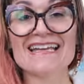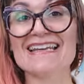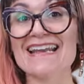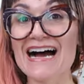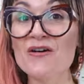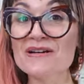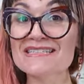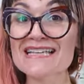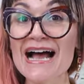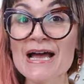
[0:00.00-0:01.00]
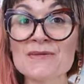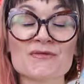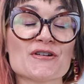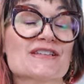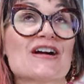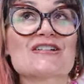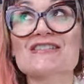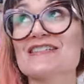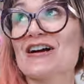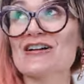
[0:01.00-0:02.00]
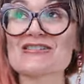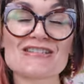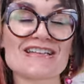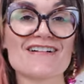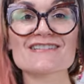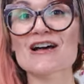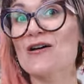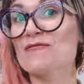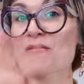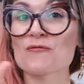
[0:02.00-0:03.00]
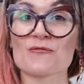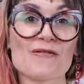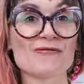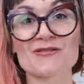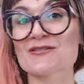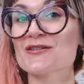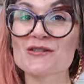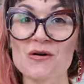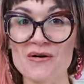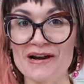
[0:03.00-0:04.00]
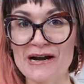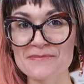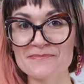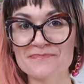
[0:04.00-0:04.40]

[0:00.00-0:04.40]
Now it's time for yards and yards and yards of ruffles galore.